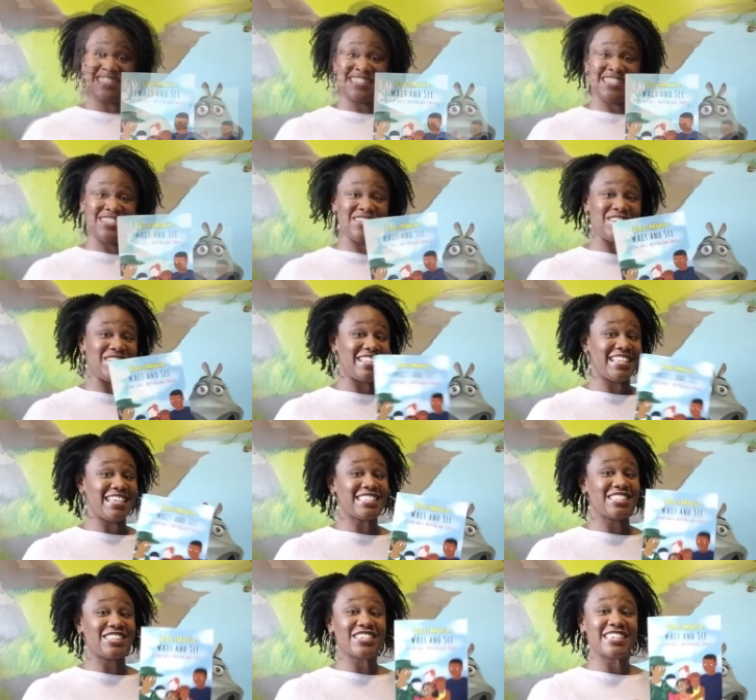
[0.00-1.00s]
You know, I like
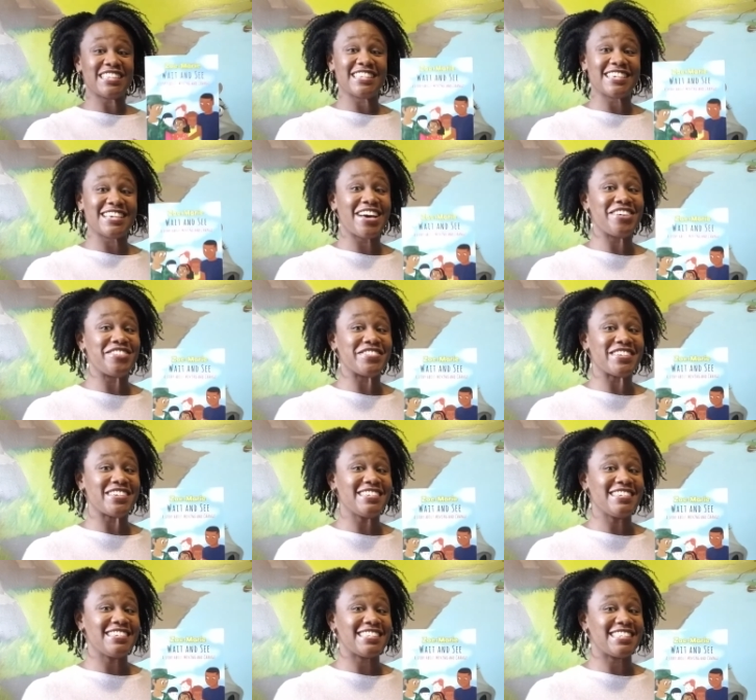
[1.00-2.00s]
to look at the cover
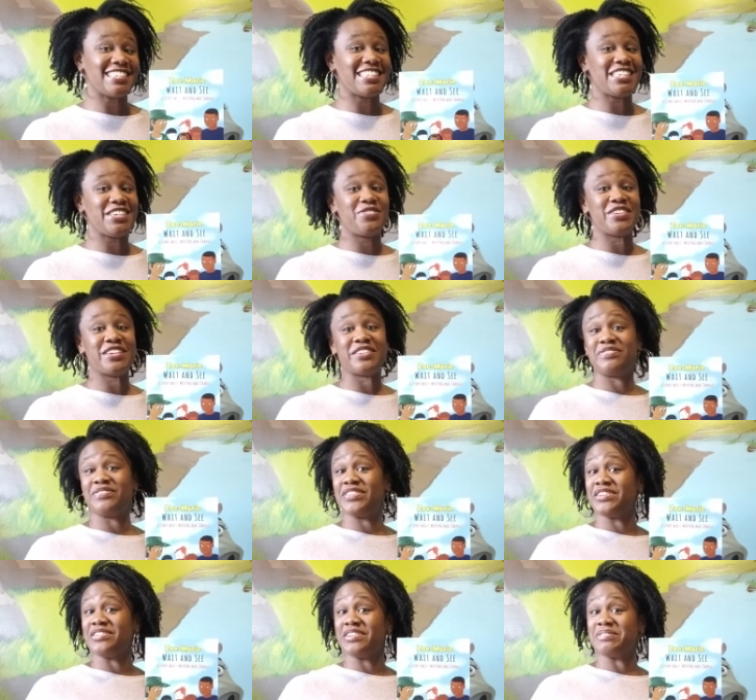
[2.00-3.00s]
to see if we can
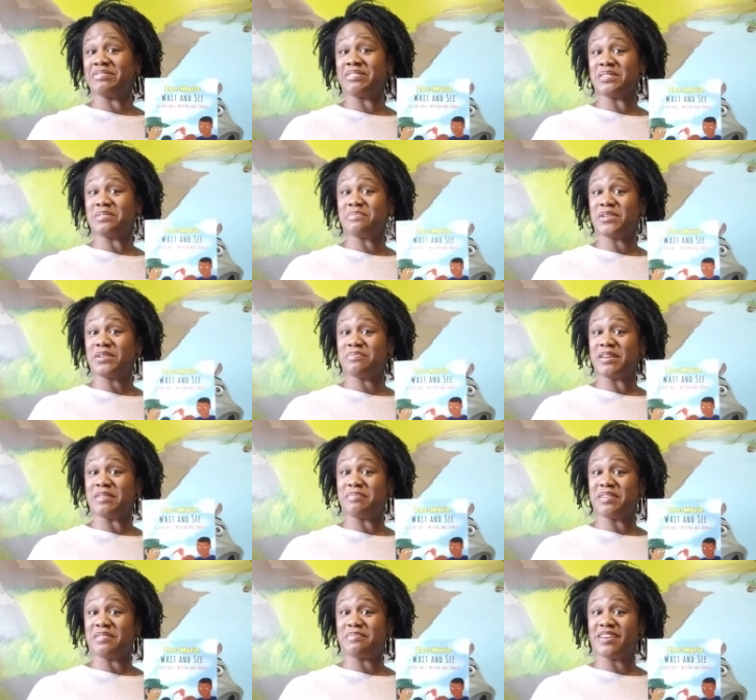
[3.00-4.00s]
figure out what the book might
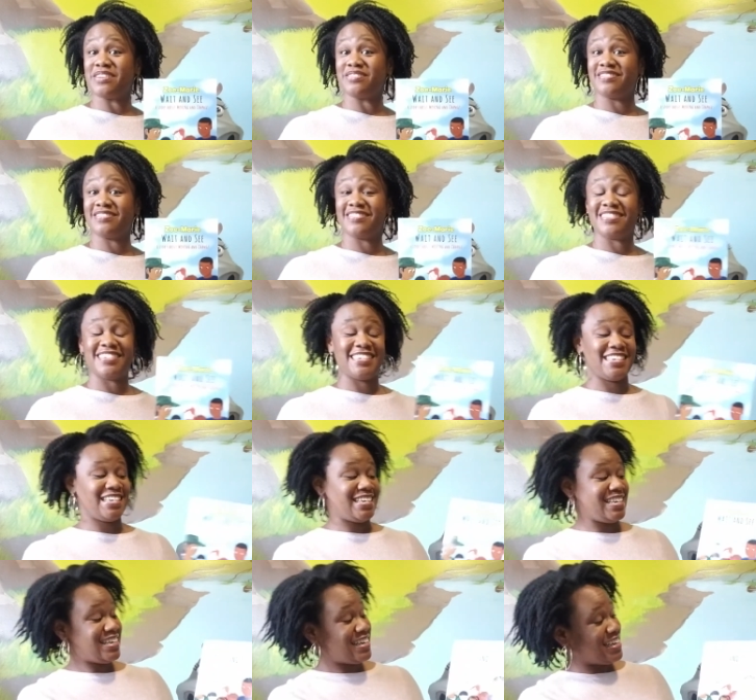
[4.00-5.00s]
be about.
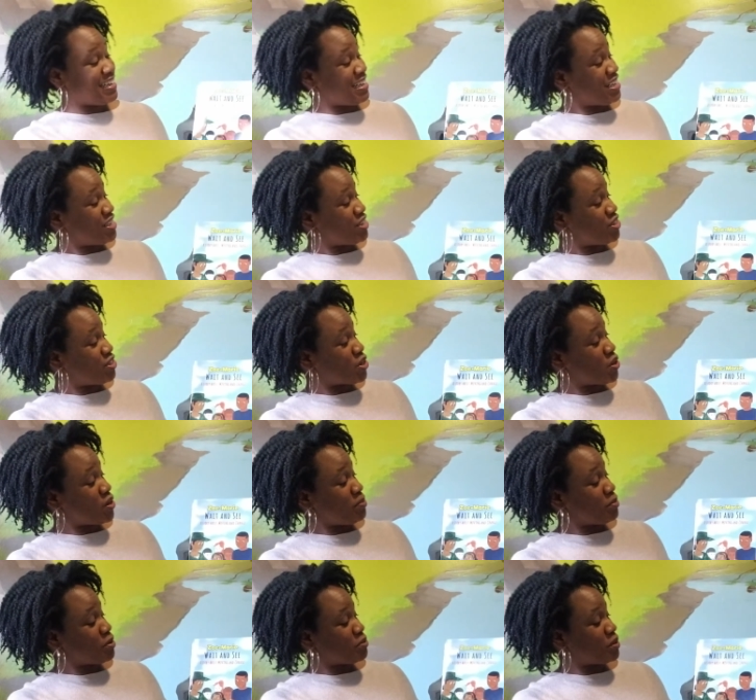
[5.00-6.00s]

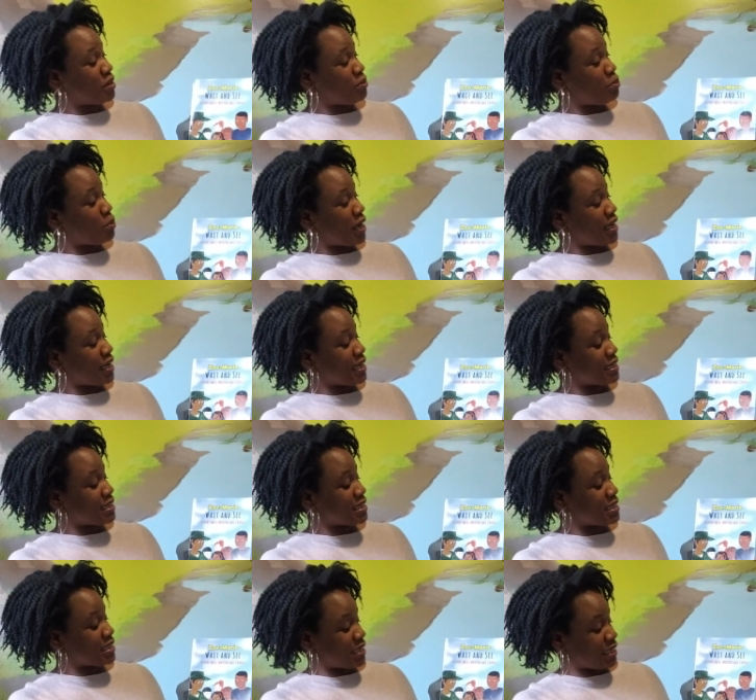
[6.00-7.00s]
Zoe-Marie, Wait and
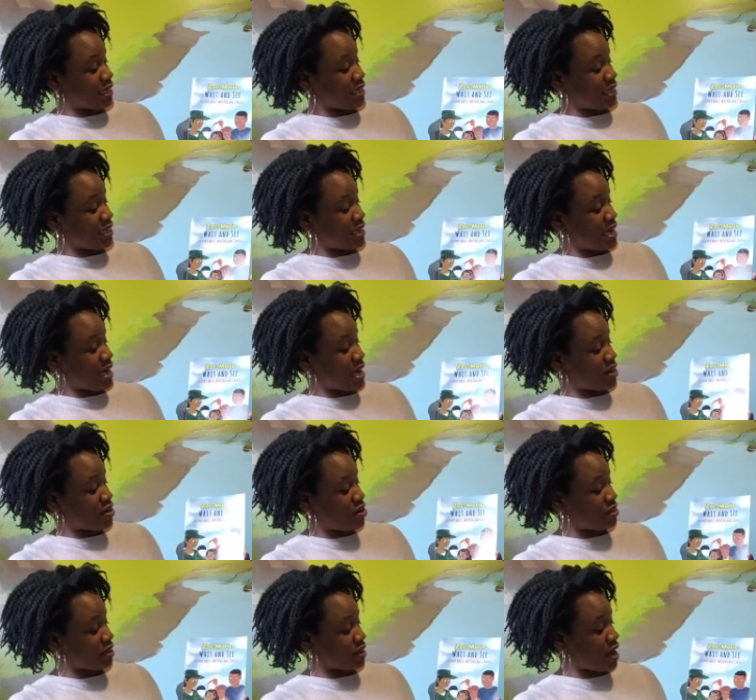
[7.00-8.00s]
See, and on
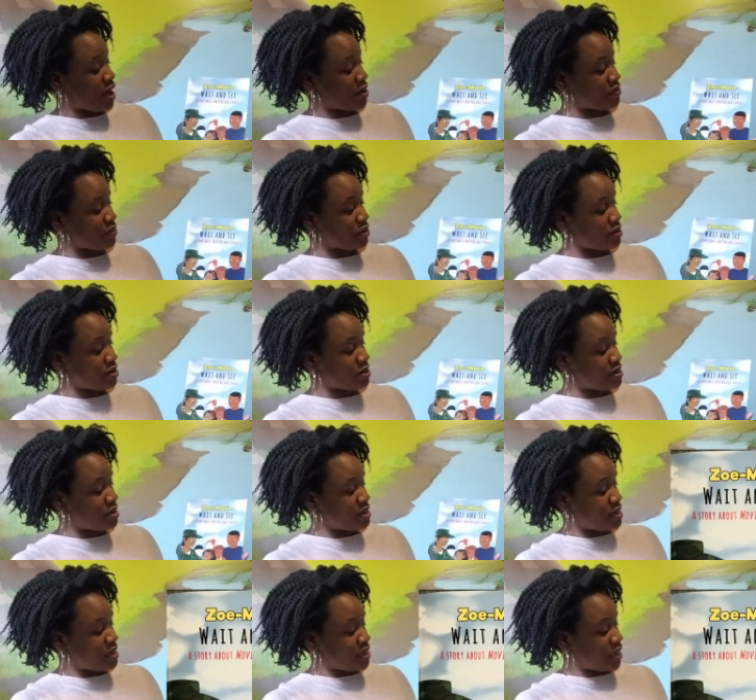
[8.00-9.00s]
the cover,
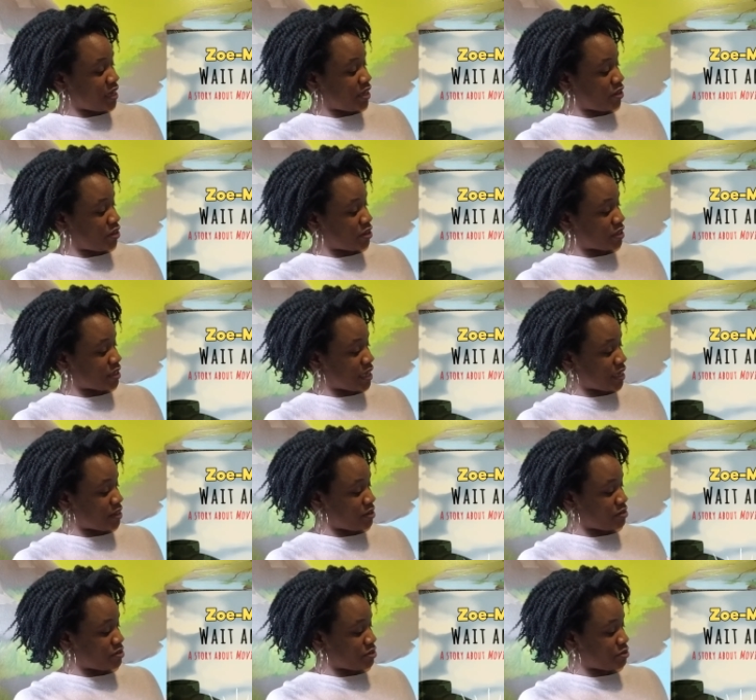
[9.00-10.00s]
it looks like
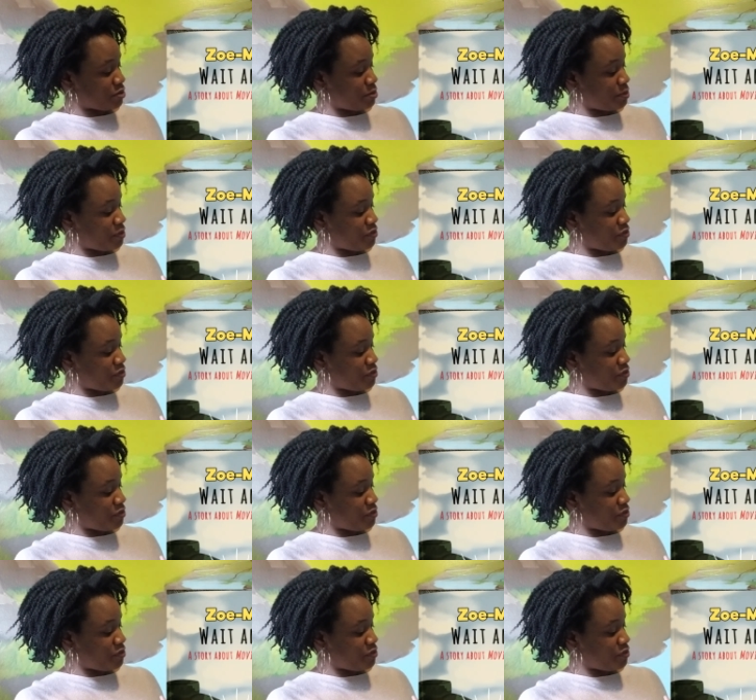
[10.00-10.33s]
there's a group of